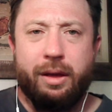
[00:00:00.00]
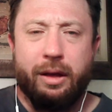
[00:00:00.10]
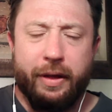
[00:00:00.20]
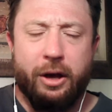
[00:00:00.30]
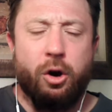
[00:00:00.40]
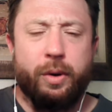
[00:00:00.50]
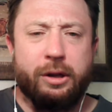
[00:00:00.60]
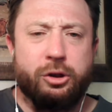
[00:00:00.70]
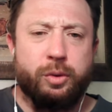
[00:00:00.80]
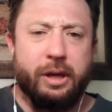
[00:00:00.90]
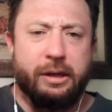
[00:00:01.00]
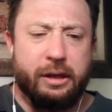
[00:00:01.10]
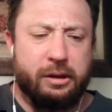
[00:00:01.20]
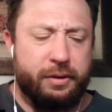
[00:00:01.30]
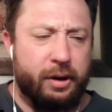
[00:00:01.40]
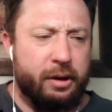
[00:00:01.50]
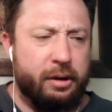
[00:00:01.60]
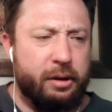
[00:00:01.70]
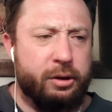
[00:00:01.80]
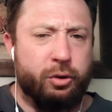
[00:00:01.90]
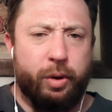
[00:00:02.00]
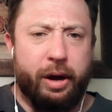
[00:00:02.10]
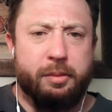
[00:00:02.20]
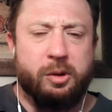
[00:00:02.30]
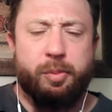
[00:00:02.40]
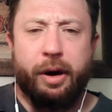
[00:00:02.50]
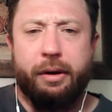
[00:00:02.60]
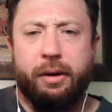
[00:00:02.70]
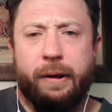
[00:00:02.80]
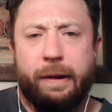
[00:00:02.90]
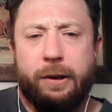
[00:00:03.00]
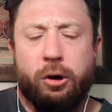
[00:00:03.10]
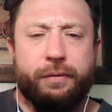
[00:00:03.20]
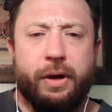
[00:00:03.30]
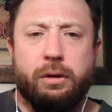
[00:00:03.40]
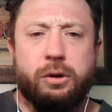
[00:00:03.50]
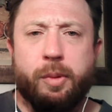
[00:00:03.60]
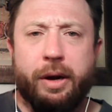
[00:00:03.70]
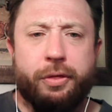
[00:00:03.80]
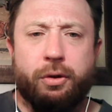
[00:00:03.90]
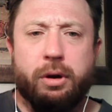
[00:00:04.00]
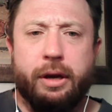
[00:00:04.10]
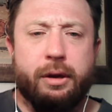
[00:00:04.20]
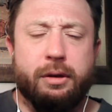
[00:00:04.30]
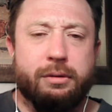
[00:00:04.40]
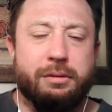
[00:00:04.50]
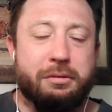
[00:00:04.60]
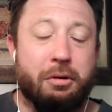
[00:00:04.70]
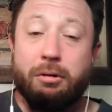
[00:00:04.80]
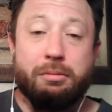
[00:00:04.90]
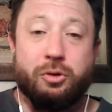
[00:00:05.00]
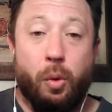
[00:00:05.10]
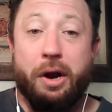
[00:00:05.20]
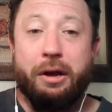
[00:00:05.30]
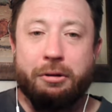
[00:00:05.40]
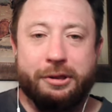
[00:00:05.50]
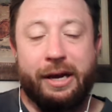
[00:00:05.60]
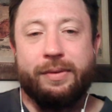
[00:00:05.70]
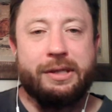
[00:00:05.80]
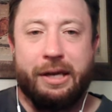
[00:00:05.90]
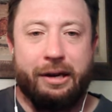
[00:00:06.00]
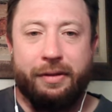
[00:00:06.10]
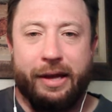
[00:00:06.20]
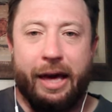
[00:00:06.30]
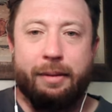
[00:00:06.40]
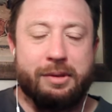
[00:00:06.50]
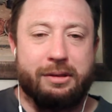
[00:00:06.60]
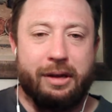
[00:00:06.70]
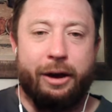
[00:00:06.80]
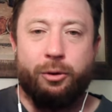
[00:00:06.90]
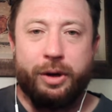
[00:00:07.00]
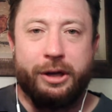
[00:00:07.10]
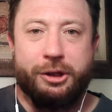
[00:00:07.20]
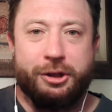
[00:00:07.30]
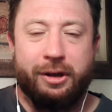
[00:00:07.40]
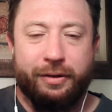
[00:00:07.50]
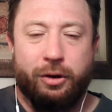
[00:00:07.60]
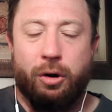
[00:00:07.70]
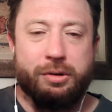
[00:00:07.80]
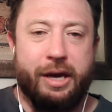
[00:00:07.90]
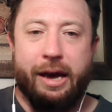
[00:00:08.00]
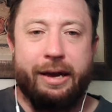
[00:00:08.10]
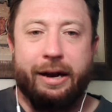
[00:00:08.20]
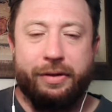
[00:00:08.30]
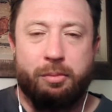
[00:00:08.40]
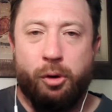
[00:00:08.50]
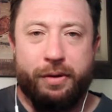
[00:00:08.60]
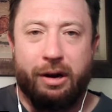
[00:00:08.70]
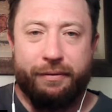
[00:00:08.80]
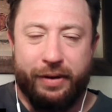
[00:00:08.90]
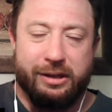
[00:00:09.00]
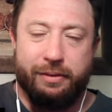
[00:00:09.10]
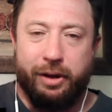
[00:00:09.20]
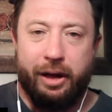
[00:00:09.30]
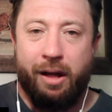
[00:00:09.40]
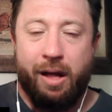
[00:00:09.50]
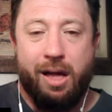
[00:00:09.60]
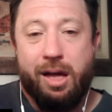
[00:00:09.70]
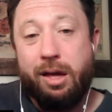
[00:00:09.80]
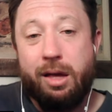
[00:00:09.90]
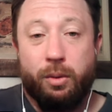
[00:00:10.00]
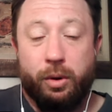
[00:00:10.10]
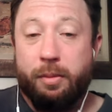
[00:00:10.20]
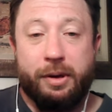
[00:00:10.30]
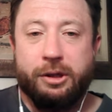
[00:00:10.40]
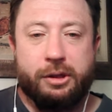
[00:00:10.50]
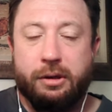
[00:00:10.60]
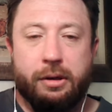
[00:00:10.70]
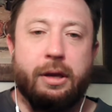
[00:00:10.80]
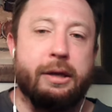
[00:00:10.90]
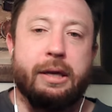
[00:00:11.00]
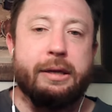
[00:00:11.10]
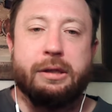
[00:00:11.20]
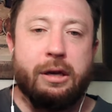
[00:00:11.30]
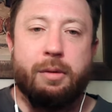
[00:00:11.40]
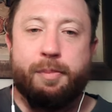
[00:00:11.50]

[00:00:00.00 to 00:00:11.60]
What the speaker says: And they go in and do what they did to the Rams. But, you know, if they lose by 30 or 20 or 17 and the game's out of reach, the Cardinals can't get anything moving offensively, we're going to be it's going to